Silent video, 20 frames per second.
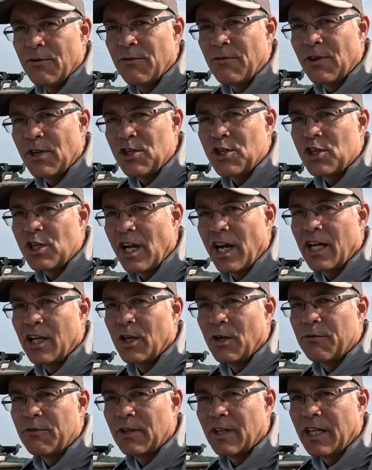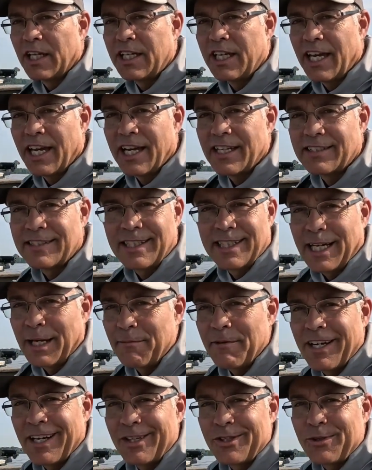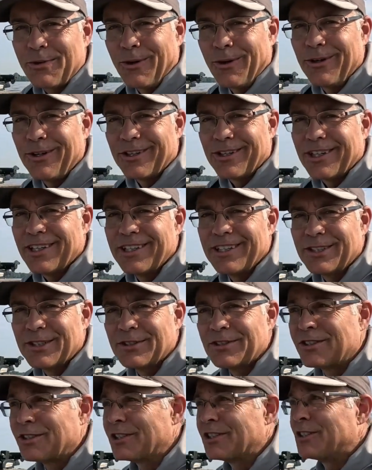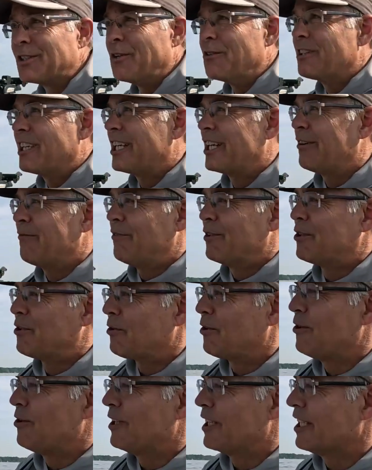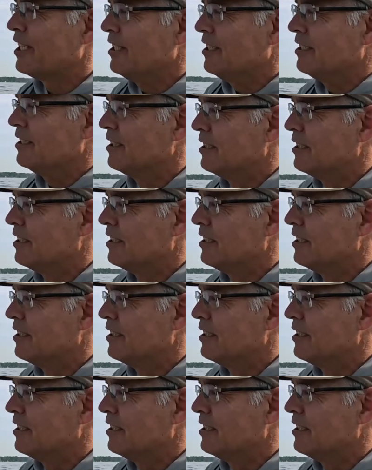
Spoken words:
Fish shallow if you like casting. I'm not a troller. Just don't care for trolling.